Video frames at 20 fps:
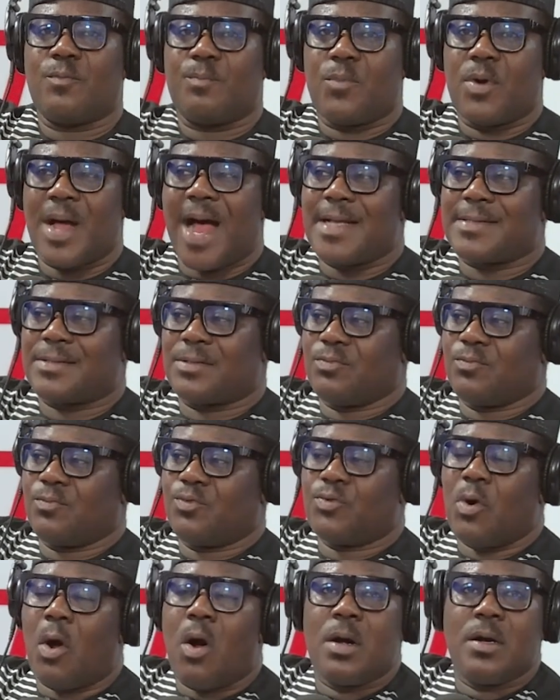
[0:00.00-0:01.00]
as
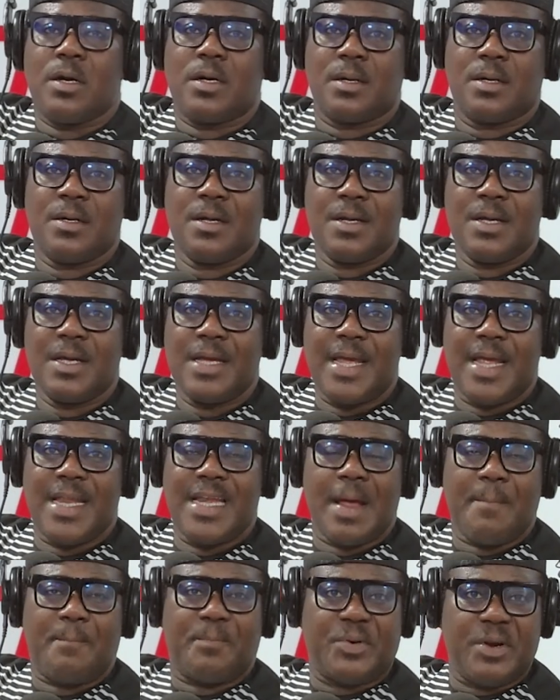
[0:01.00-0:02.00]
wrong
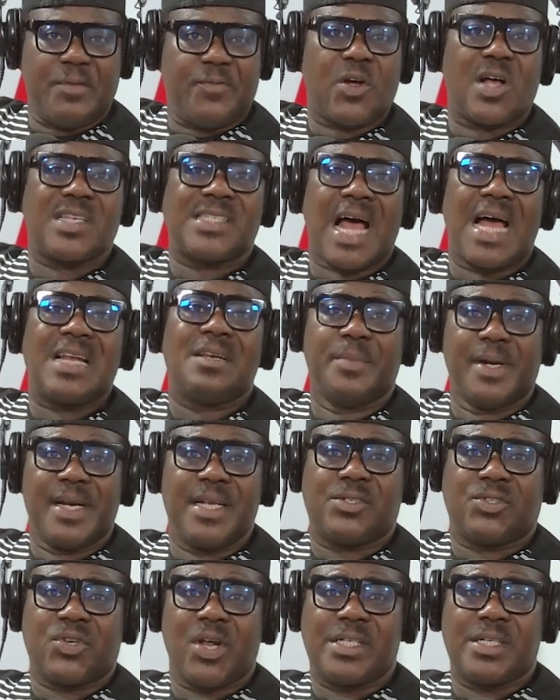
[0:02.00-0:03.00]
in the previous
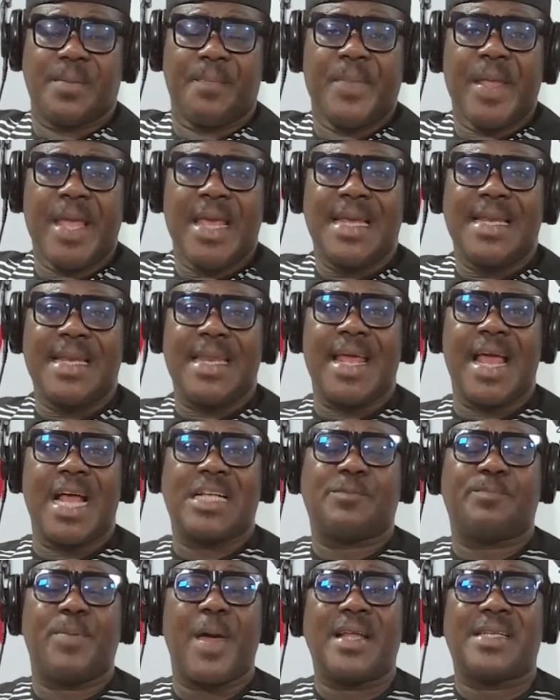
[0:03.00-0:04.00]
administration, they
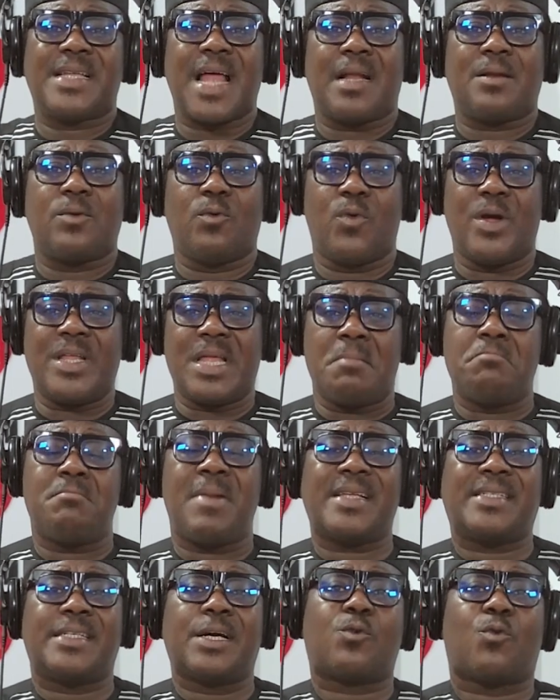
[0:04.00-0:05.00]
expect that with a
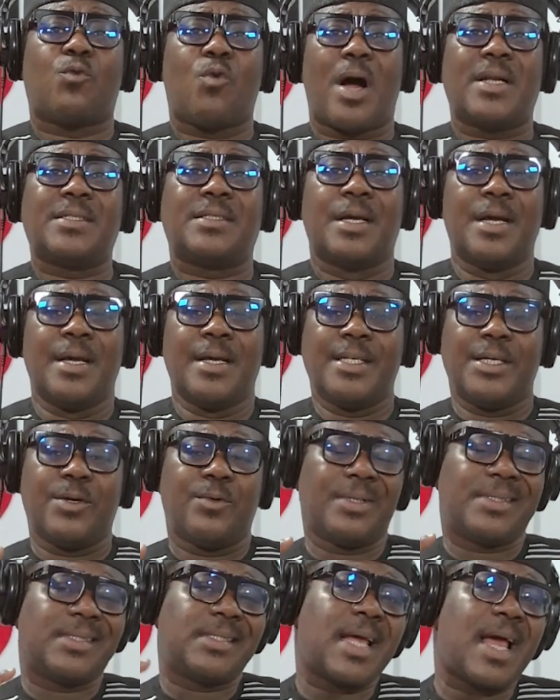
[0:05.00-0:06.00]
magic wand, you
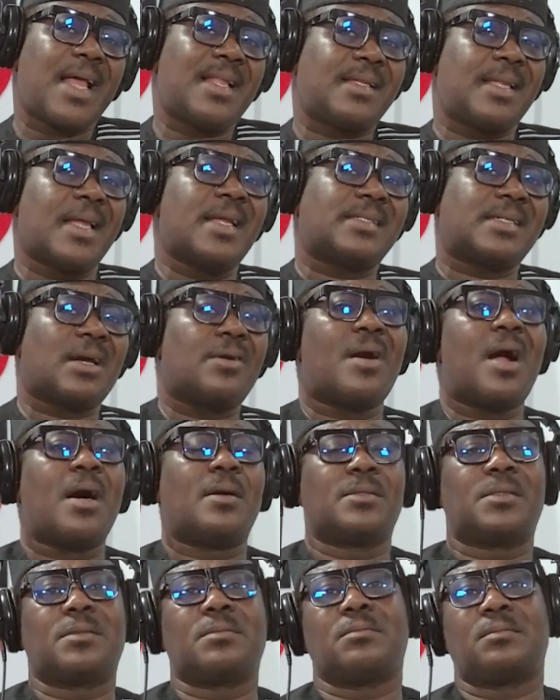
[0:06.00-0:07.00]
will turn things
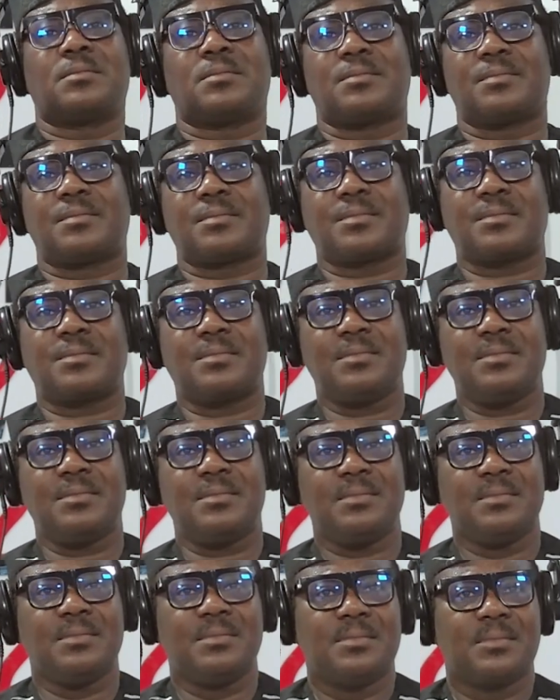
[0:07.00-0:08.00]
around.
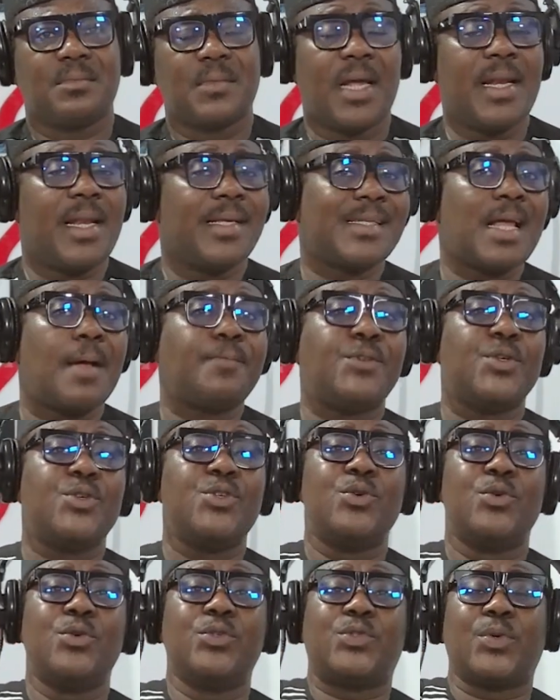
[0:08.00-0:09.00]
It is up to
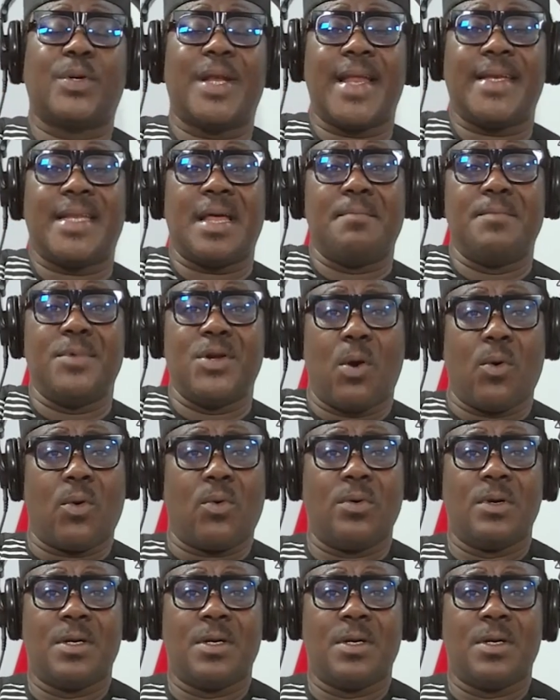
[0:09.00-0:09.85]
you to let them know